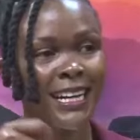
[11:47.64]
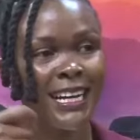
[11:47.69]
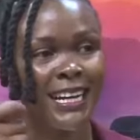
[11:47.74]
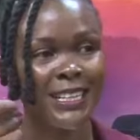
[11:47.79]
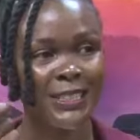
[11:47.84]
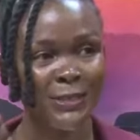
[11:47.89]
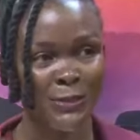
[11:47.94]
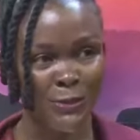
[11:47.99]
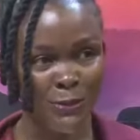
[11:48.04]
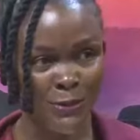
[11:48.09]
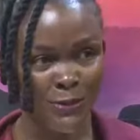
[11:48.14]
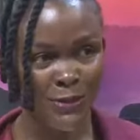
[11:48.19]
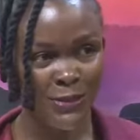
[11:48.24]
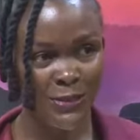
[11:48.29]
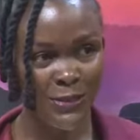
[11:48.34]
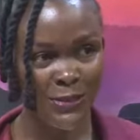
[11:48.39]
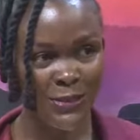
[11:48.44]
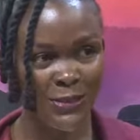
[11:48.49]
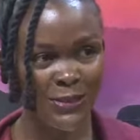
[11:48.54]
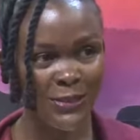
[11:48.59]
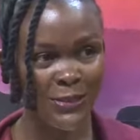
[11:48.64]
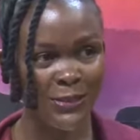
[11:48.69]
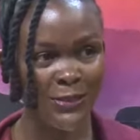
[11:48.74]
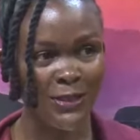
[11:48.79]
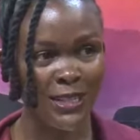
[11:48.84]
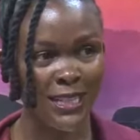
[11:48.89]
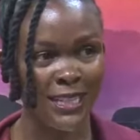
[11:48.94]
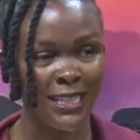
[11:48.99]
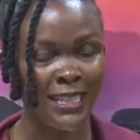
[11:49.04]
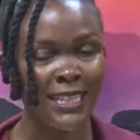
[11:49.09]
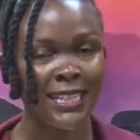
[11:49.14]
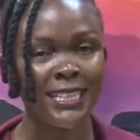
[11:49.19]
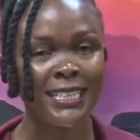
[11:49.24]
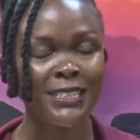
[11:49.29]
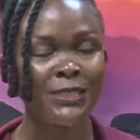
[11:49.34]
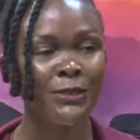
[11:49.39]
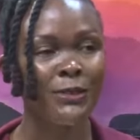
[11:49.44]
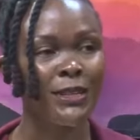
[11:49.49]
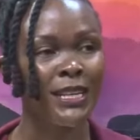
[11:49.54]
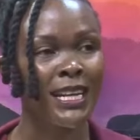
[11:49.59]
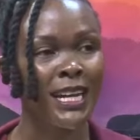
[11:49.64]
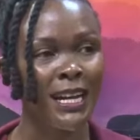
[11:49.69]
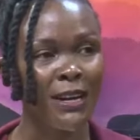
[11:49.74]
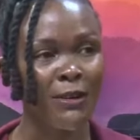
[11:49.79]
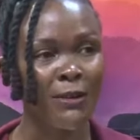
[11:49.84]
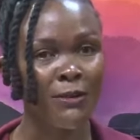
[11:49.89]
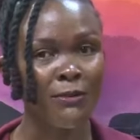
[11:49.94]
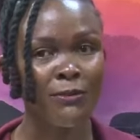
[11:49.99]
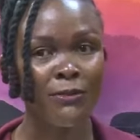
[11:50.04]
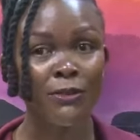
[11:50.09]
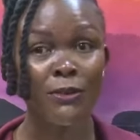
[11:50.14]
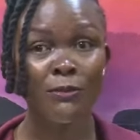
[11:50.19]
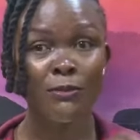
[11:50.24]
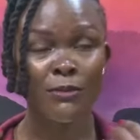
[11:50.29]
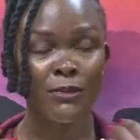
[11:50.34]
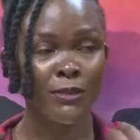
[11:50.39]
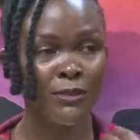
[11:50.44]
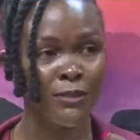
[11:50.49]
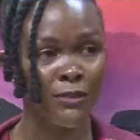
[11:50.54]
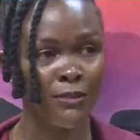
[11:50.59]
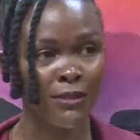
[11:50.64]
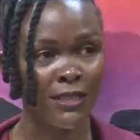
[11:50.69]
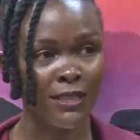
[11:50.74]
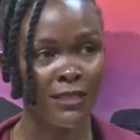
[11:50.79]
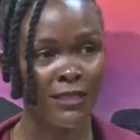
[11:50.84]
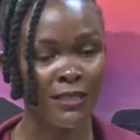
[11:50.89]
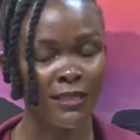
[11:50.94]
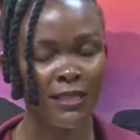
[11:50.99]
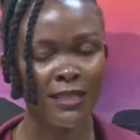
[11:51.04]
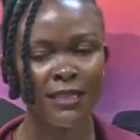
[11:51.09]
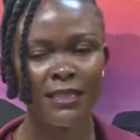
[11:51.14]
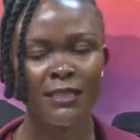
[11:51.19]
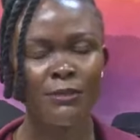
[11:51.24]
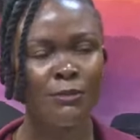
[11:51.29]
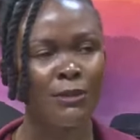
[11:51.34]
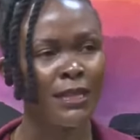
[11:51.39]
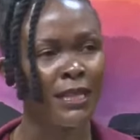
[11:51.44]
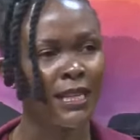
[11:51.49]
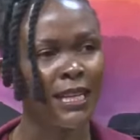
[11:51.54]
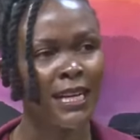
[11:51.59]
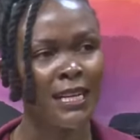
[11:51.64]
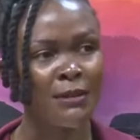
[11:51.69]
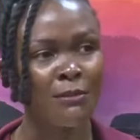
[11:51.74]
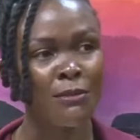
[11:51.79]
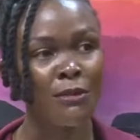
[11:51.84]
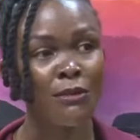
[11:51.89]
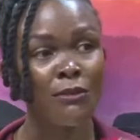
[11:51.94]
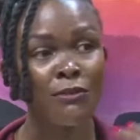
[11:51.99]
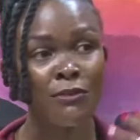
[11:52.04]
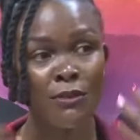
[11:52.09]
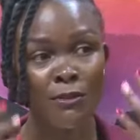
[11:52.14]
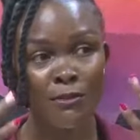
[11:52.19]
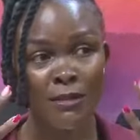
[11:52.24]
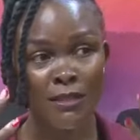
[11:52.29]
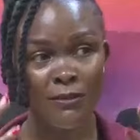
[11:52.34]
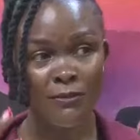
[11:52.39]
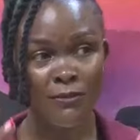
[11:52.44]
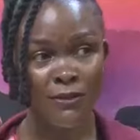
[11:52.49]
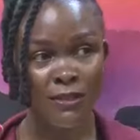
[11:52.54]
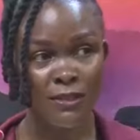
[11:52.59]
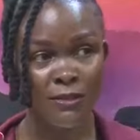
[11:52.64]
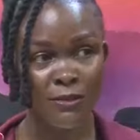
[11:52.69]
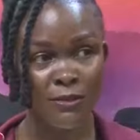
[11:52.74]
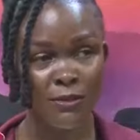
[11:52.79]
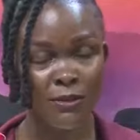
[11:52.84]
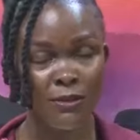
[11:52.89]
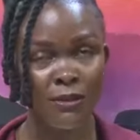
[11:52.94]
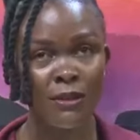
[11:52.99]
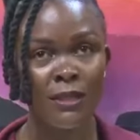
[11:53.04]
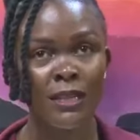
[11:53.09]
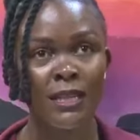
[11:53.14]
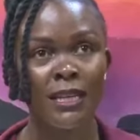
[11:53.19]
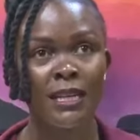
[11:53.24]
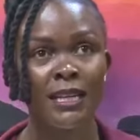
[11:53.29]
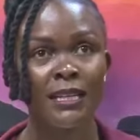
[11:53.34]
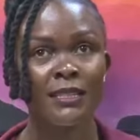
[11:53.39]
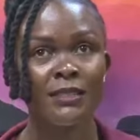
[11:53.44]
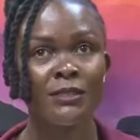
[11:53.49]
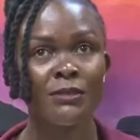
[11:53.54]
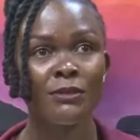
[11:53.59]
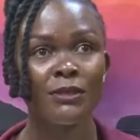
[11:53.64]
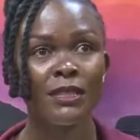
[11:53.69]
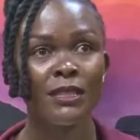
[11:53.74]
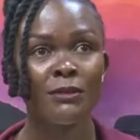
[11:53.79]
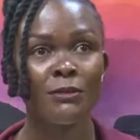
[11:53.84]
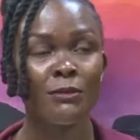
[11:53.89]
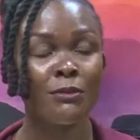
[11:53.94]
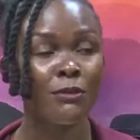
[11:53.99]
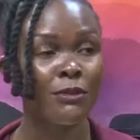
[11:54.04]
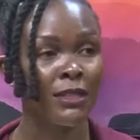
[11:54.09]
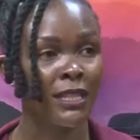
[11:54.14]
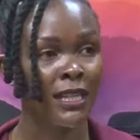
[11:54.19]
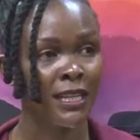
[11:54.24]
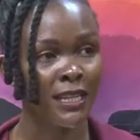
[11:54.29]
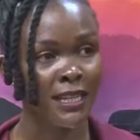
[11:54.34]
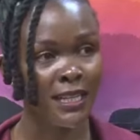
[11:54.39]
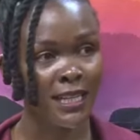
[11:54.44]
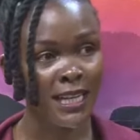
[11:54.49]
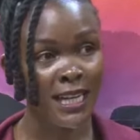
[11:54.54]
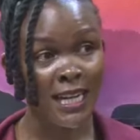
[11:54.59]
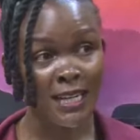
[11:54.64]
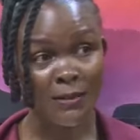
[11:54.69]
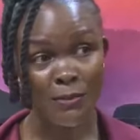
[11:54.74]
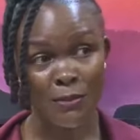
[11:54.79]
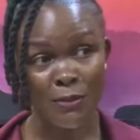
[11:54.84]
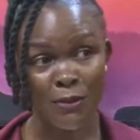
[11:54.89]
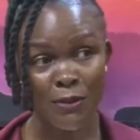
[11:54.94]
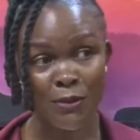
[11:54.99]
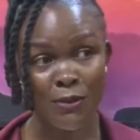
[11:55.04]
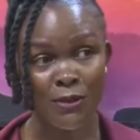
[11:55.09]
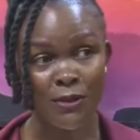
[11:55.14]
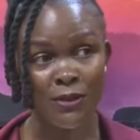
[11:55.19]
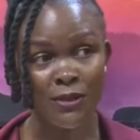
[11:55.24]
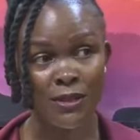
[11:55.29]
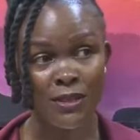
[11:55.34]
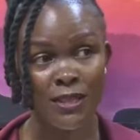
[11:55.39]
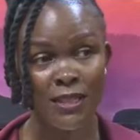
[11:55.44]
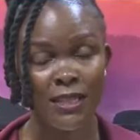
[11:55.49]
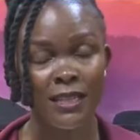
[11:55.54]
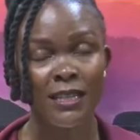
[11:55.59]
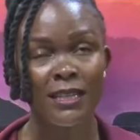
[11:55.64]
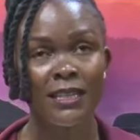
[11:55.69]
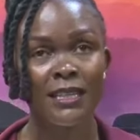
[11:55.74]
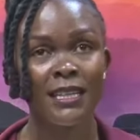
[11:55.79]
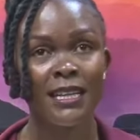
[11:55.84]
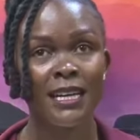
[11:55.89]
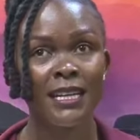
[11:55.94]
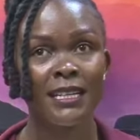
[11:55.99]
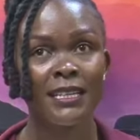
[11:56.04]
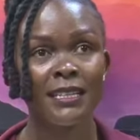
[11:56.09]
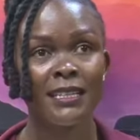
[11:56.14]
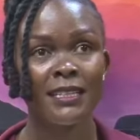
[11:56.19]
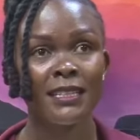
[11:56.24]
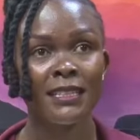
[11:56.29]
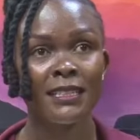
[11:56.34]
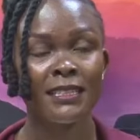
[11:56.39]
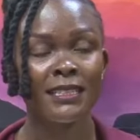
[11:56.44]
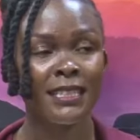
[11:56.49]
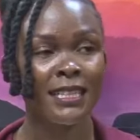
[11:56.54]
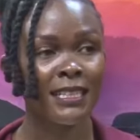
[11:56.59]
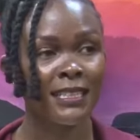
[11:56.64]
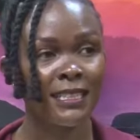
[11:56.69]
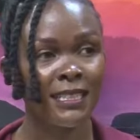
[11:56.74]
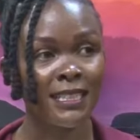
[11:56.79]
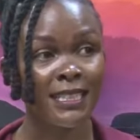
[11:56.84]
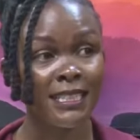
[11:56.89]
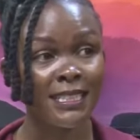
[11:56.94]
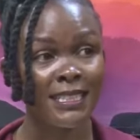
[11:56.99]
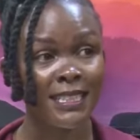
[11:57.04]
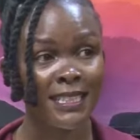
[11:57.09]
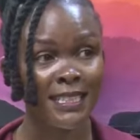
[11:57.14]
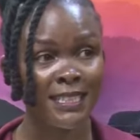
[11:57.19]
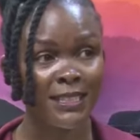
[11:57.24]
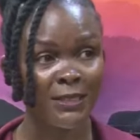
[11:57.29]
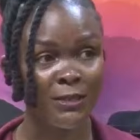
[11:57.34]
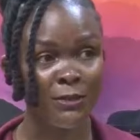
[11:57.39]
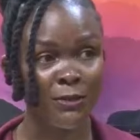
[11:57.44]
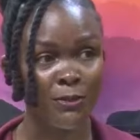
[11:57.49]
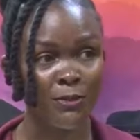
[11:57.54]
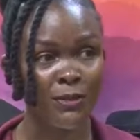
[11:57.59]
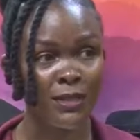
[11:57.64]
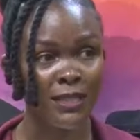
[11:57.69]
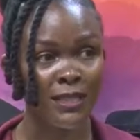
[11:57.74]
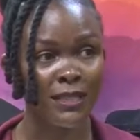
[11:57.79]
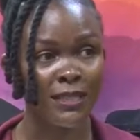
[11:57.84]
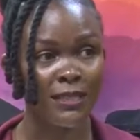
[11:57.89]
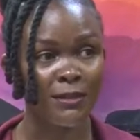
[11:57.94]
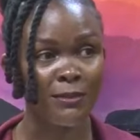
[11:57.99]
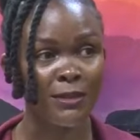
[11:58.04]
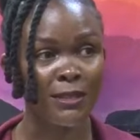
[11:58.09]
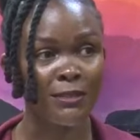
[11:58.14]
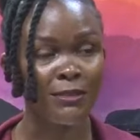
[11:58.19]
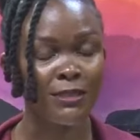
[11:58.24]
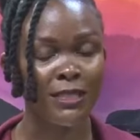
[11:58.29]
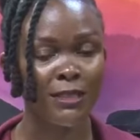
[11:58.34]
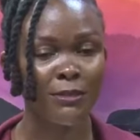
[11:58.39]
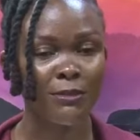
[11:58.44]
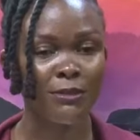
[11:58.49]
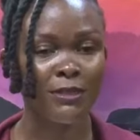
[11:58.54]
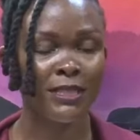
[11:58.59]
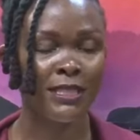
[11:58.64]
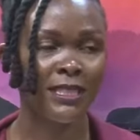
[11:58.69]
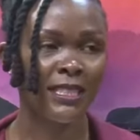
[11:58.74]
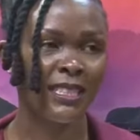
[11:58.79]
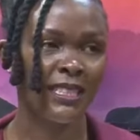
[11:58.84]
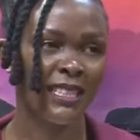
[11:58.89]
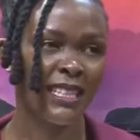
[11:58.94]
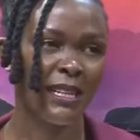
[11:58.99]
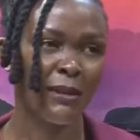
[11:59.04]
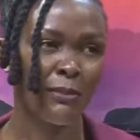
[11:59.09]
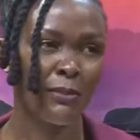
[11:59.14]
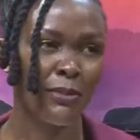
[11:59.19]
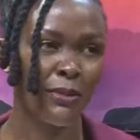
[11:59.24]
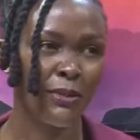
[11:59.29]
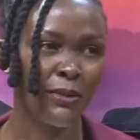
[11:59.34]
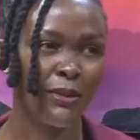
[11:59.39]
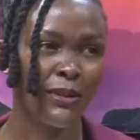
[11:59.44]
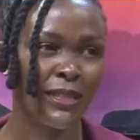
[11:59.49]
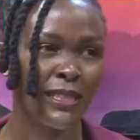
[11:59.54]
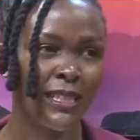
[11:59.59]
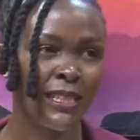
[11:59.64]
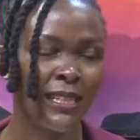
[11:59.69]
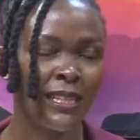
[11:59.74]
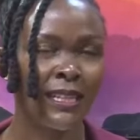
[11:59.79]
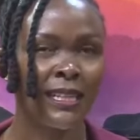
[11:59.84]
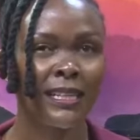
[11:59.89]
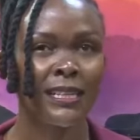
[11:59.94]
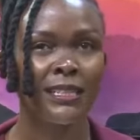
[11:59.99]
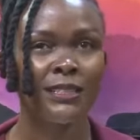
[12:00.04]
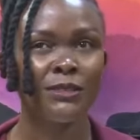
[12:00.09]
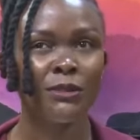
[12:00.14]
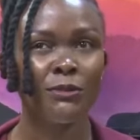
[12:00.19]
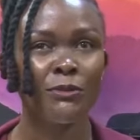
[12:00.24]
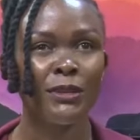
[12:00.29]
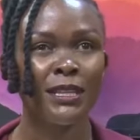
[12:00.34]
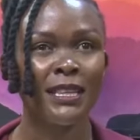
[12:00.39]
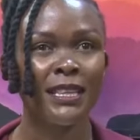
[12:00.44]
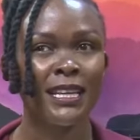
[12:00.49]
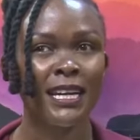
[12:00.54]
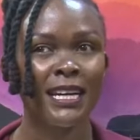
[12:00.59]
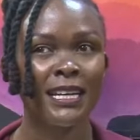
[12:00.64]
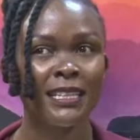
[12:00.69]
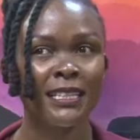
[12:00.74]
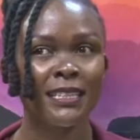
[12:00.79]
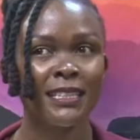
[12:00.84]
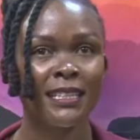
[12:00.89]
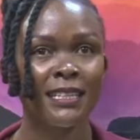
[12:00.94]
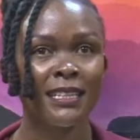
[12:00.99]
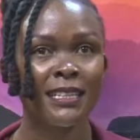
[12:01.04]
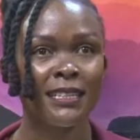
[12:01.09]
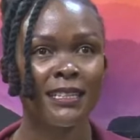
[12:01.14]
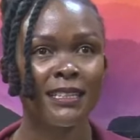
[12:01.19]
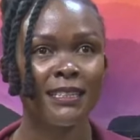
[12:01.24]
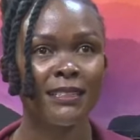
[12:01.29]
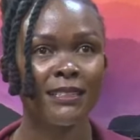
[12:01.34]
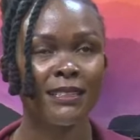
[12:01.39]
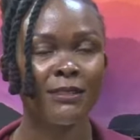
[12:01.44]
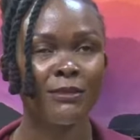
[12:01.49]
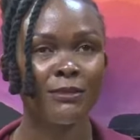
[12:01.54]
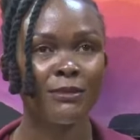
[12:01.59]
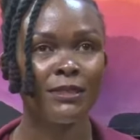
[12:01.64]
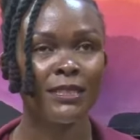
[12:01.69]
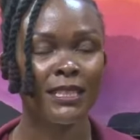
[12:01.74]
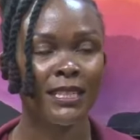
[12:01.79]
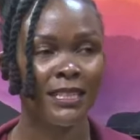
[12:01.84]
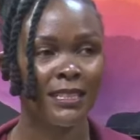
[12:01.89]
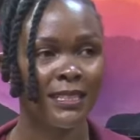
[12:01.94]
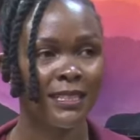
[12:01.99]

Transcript: a cartoon on Noah. So now, from, you know, kids will learn more from the visual, and so they would learn more than just listening to me, because I would see they are bored. So with that, they would start